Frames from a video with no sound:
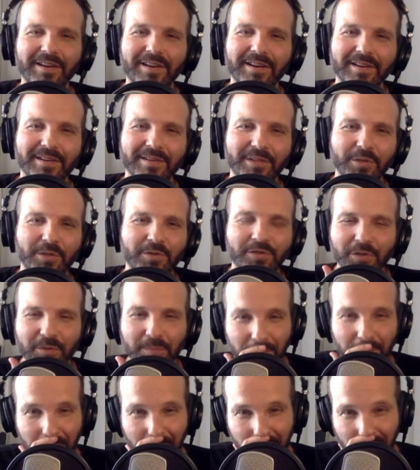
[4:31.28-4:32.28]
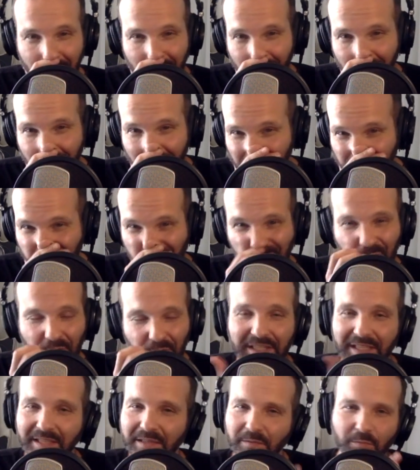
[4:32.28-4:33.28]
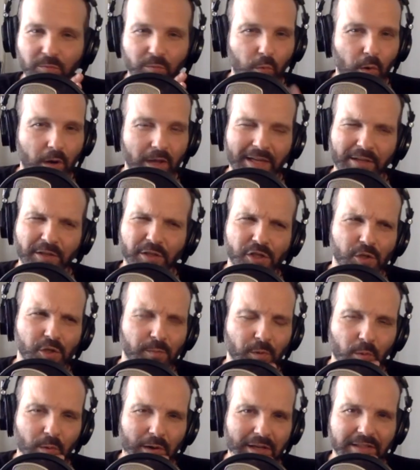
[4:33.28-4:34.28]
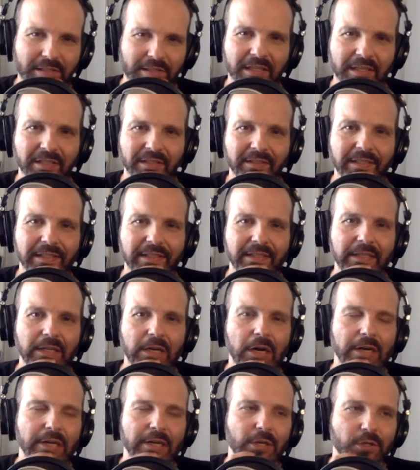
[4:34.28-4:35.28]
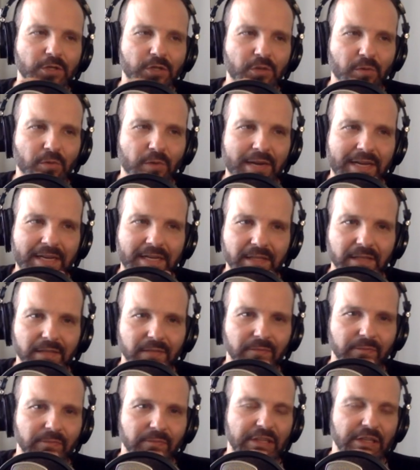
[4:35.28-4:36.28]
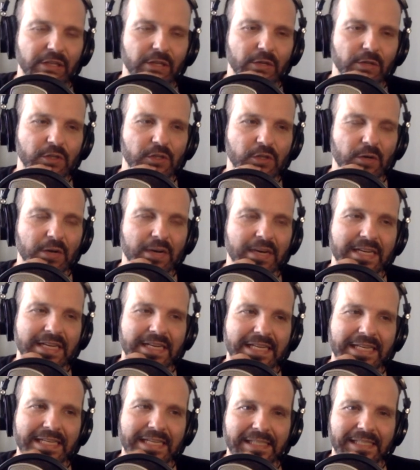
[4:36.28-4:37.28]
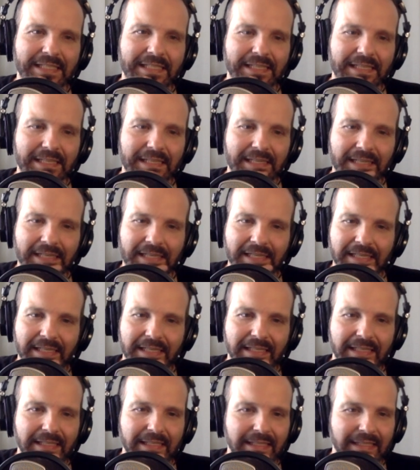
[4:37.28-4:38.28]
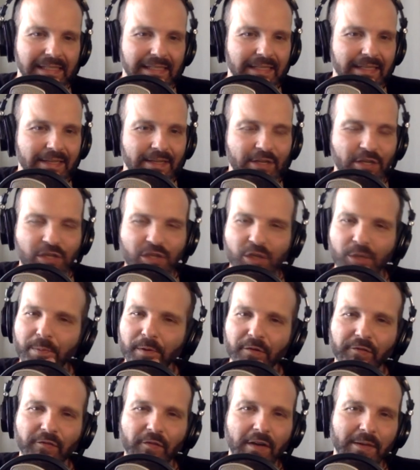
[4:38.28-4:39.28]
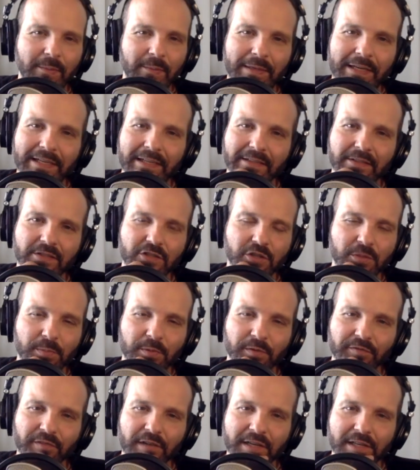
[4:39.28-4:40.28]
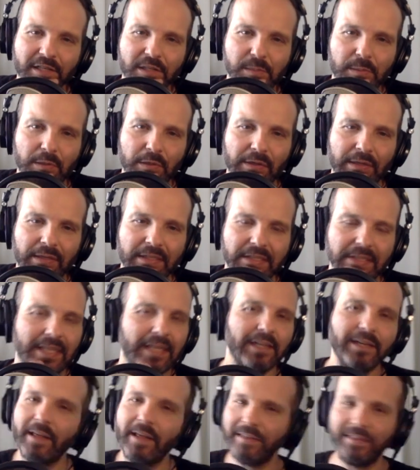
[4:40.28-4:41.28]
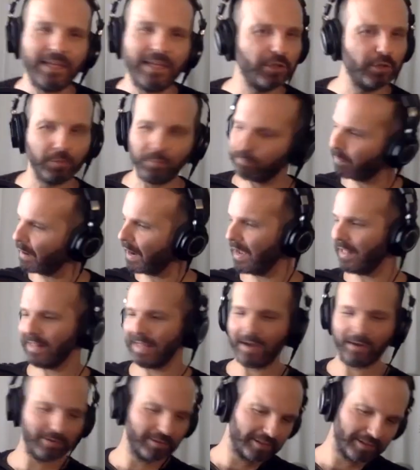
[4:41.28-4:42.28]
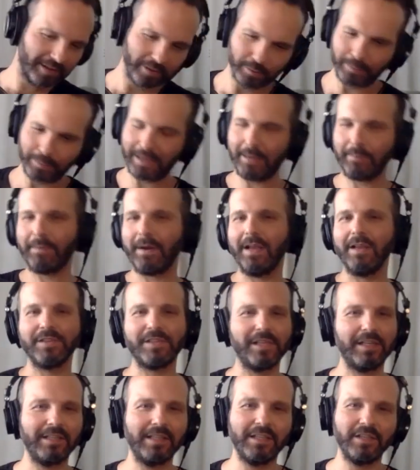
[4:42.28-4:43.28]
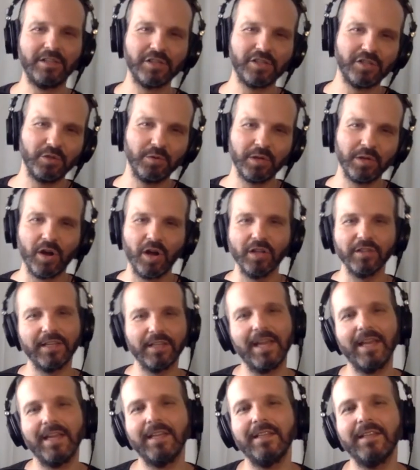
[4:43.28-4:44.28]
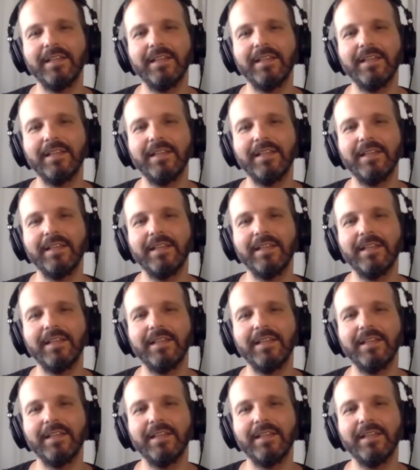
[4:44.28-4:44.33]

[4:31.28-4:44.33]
YouTube. And it's really like super well done. Like the audio's great and the video's great, and super fun, man. Super fun experience. And then you pile out and another band piles in, and they just do it all day.